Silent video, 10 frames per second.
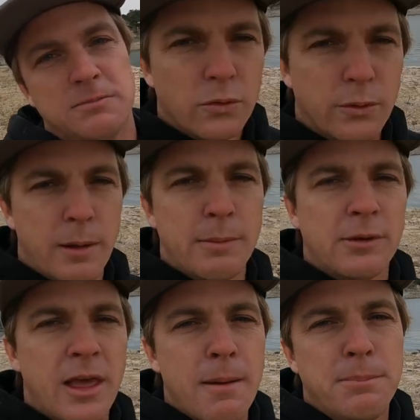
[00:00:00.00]

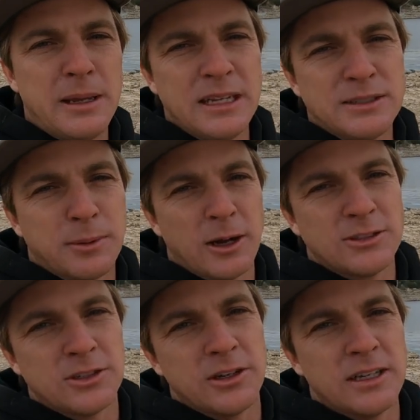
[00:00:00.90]
Remember that being
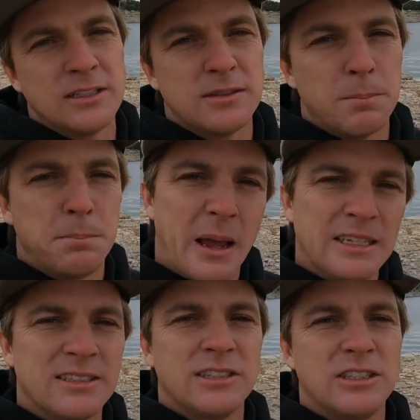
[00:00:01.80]
sponsored is
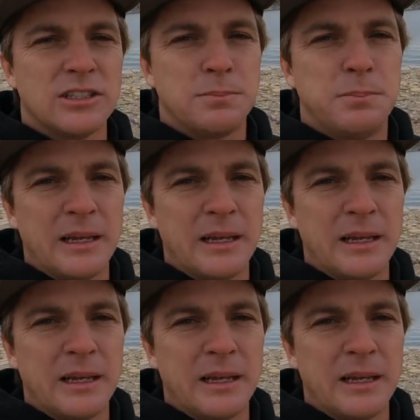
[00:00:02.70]
basically just